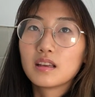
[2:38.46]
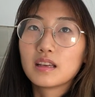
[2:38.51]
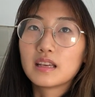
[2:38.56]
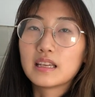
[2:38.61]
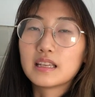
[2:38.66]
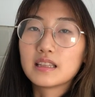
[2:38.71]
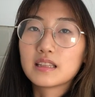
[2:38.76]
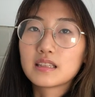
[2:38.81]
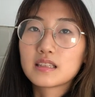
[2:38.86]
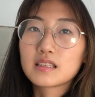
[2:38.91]

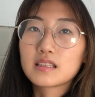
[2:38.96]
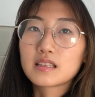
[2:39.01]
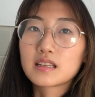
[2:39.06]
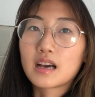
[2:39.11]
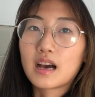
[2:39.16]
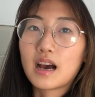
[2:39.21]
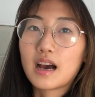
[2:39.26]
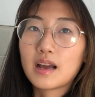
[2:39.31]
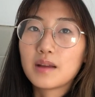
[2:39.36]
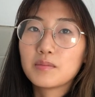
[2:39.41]
in this
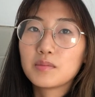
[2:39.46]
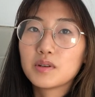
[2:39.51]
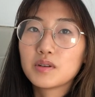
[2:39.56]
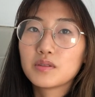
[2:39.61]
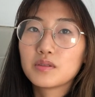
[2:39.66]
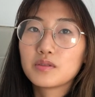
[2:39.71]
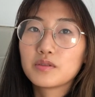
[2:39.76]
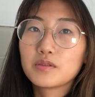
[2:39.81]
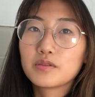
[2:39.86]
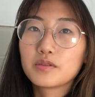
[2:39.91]
time
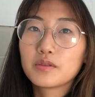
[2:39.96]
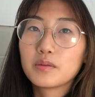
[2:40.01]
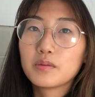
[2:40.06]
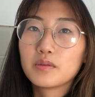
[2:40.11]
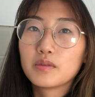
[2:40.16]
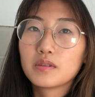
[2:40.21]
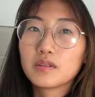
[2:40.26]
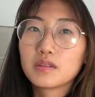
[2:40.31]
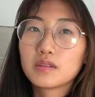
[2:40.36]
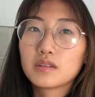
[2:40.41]
of
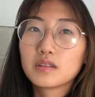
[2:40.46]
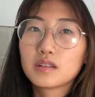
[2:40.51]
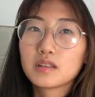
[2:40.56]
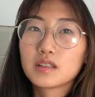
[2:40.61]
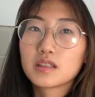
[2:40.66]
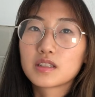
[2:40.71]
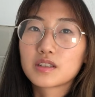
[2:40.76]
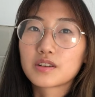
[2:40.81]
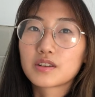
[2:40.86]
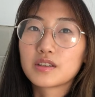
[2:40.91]

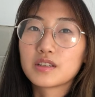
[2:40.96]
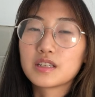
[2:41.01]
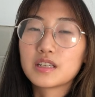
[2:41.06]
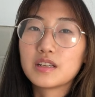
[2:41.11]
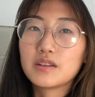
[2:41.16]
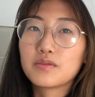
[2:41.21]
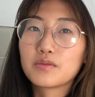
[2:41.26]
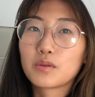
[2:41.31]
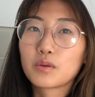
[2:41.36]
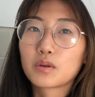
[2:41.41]
uncertainty
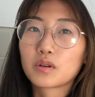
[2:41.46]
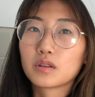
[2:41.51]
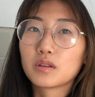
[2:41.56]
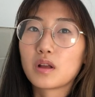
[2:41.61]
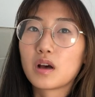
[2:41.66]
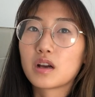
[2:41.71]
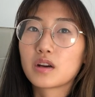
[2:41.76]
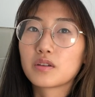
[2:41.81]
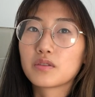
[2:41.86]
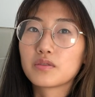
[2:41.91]
for a
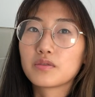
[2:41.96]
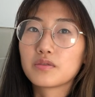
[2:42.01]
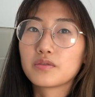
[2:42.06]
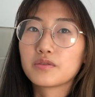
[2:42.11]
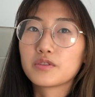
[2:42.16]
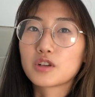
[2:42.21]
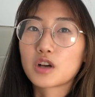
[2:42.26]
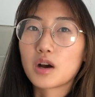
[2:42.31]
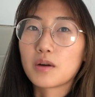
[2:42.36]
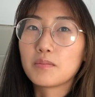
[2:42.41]
lot of
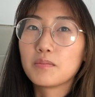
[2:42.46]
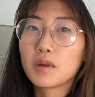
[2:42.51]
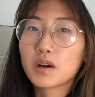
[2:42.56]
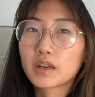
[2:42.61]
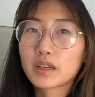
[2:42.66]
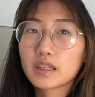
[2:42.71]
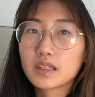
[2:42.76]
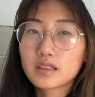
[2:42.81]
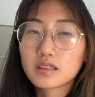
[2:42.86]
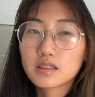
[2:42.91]
job
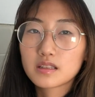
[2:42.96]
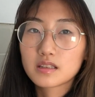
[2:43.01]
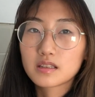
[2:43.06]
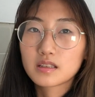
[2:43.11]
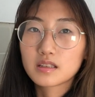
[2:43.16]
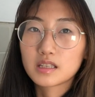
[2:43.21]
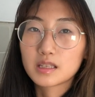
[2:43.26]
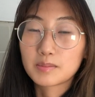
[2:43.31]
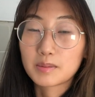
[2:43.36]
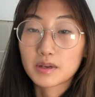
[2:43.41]
markets,
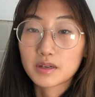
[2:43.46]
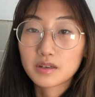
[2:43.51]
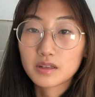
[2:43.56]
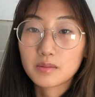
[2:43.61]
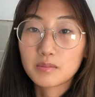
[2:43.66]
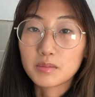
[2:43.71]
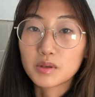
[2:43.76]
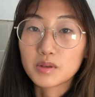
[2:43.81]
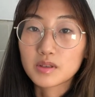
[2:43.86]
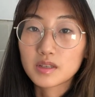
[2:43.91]
especially
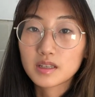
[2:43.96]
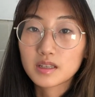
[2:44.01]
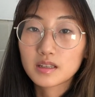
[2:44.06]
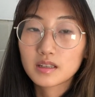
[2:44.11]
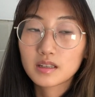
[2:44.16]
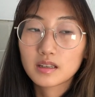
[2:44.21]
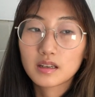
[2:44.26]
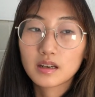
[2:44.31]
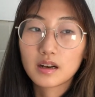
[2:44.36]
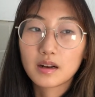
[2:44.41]
music,
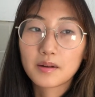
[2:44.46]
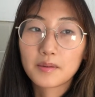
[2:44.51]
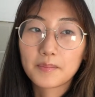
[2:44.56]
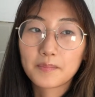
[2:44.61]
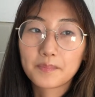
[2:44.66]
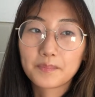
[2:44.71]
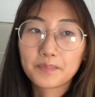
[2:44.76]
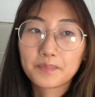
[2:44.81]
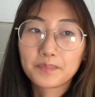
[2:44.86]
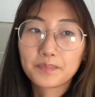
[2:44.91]

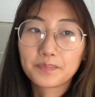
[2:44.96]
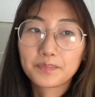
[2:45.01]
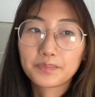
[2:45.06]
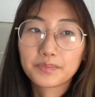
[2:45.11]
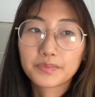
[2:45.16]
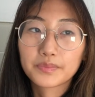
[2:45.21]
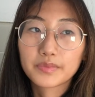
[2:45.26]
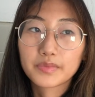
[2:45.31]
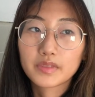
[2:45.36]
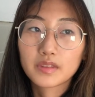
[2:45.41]
um,
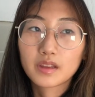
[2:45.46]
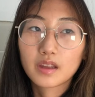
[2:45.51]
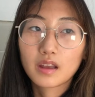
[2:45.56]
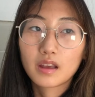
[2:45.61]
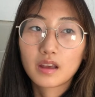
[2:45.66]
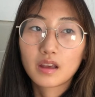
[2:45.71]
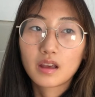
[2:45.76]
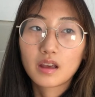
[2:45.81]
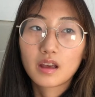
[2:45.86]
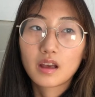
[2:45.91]

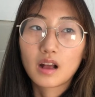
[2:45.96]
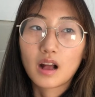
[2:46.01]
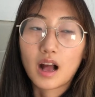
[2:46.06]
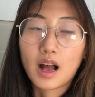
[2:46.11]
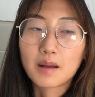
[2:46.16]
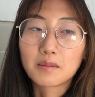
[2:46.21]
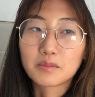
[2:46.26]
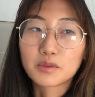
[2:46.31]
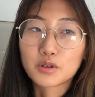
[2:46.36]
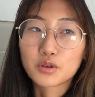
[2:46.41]

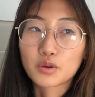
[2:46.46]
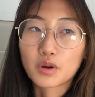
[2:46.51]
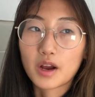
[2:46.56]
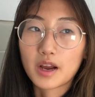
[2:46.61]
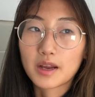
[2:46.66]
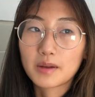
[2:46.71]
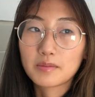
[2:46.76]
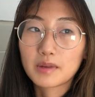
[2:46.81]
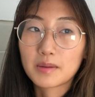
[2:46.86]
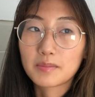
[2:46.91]
I'm
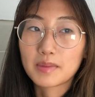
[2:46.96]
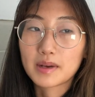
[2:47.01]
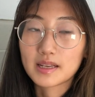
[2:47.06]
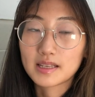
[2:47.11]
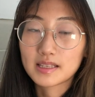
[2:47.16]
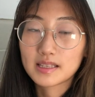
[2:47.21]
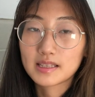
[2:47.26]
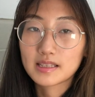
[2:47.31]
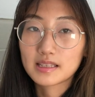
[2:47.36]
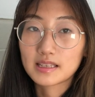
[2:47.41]
trying my
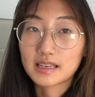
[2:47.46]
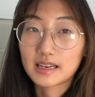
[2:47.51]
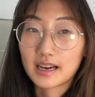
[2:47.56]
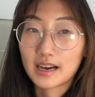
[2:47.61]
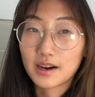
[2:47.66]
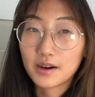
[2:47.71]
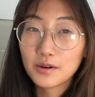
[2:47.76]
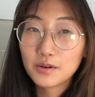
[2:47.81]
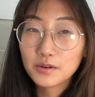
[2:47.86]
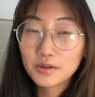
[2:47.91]
best
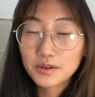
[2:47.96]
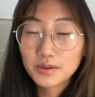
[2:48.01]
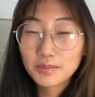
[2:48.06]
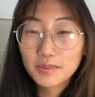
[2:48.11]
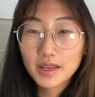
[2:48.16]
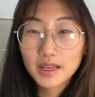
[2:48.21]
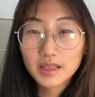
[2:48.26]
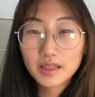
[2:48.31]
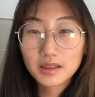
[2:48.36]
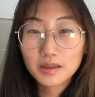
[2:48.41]
now to
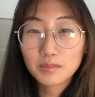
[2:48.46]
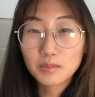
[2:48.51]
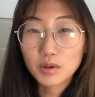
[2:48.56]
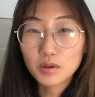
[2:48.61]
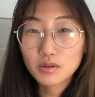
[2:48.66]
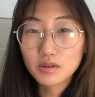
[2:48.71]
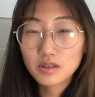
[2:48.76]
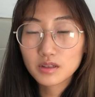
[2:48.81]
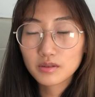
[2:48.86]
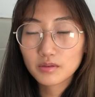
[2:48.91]
make the
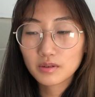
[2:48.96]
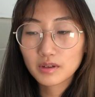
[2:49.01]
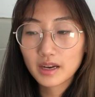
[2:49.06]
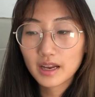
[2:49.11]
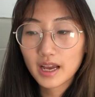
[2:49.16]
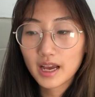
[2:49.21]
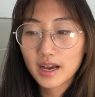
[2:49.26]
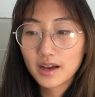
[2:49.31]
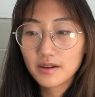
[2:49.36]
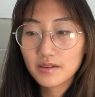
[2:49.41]
most of what I
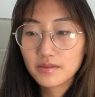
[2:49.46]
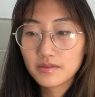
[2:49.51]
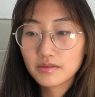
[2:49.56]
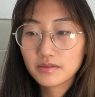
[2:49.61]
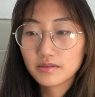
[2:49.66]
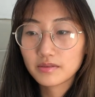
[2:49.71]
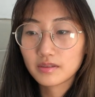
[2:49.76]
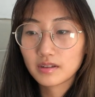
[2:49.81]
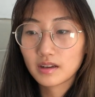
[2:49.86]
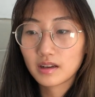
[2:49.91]
have.
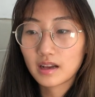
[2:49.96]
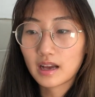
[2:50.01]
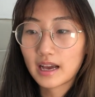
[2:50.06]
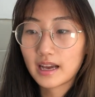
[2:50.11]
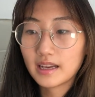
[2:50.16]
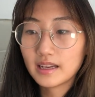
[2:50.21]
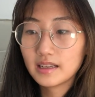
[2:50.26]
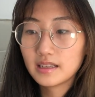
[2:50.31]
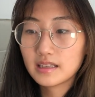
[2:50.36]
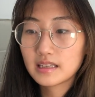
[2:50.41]

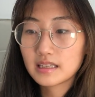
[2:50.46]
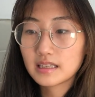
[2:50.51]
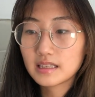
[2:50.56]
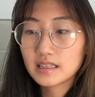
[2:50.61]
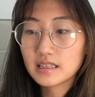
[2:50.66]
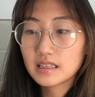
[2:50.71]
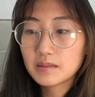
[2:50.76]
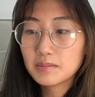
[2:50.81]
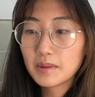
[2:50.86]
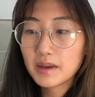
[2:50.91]
I
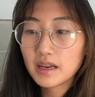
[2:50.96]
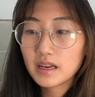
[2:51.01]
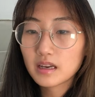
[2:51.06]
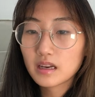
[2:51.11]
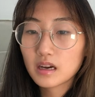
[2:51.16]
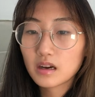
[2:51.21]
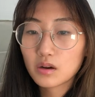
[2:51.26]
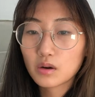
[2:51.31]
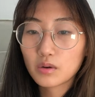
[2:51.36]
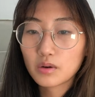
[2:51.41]
did debate
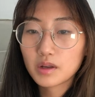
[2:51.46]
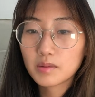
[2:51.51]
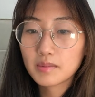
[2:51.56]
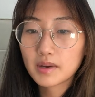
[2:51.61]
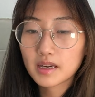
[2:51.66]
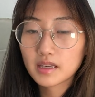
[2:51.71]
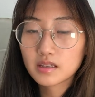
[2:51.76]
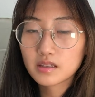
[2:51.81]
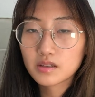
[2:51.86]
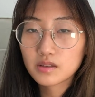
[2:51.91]
not going
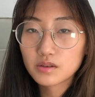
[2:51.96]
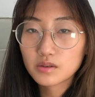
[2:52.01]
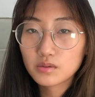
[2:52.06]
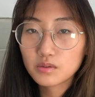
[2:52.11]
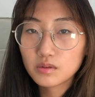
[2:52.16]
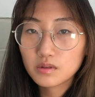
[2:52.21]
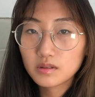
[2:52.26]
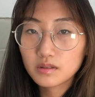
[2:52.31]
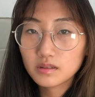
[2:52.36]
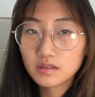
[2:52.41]
back to
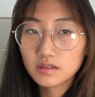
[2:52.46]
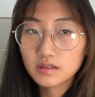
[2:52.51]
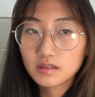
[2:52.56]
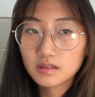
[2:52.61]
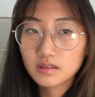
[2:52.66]
school